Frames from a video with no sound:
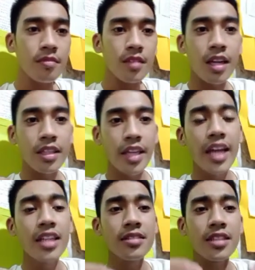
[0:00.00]

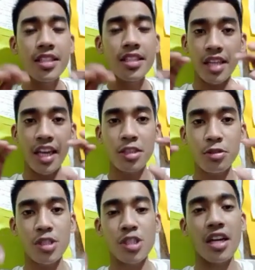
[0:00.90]
Again, it's a
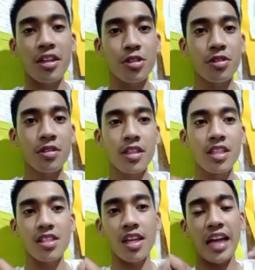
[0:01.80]
transaction.
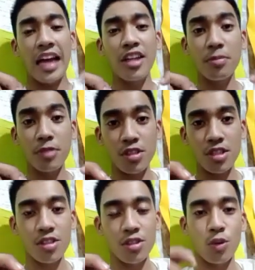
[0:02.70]
It's a kind of
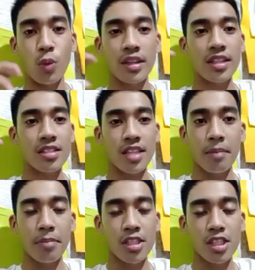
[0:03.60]
transaction. Cuentas and
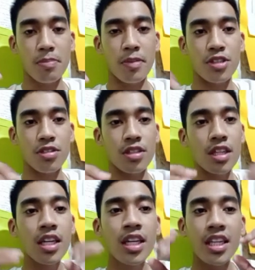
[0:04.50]
Participación
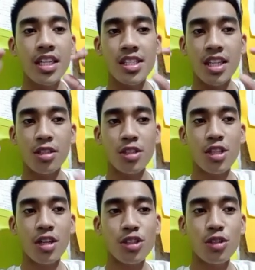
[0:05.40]
is a
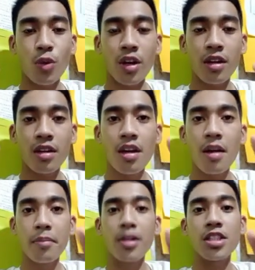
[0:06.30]
transaction where
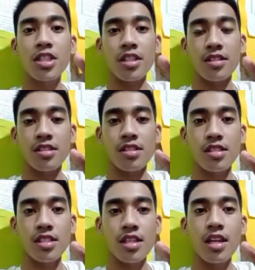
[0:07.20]

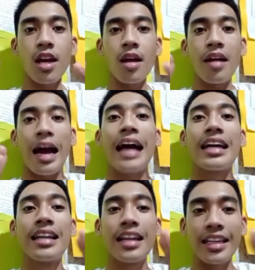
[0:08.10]
merchants
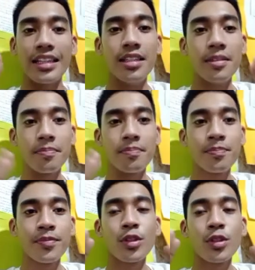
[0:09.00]
agreed
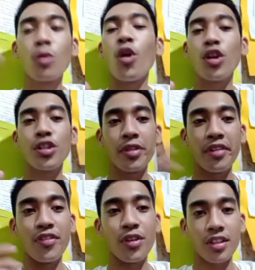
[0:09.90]
to
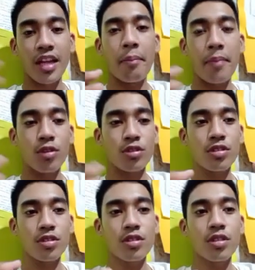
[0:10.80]
contribute amount
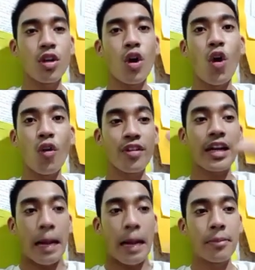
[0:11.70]
of
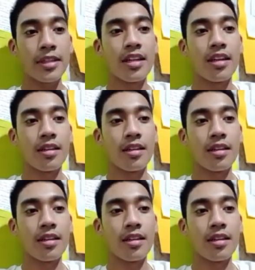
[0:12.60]
capital.